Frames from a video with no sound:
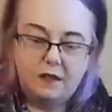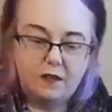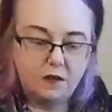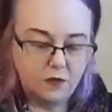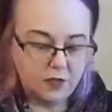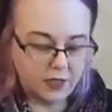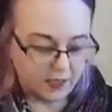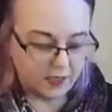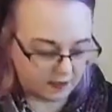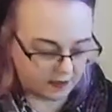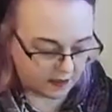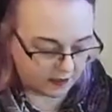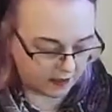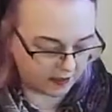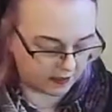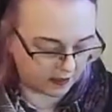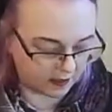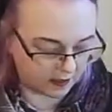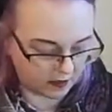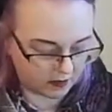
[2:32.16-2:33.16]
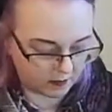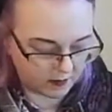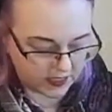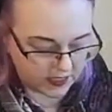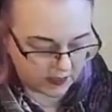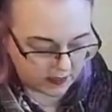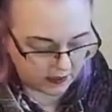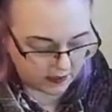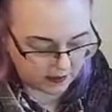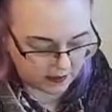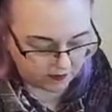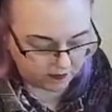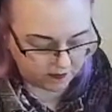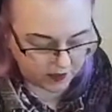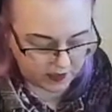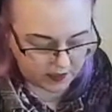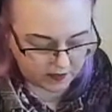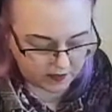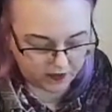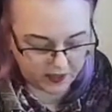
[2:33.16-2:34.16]
Oh yes, it's a garment. It's
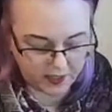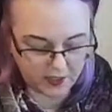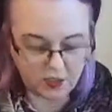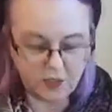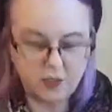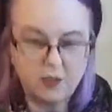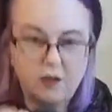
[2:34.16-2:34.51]
a finished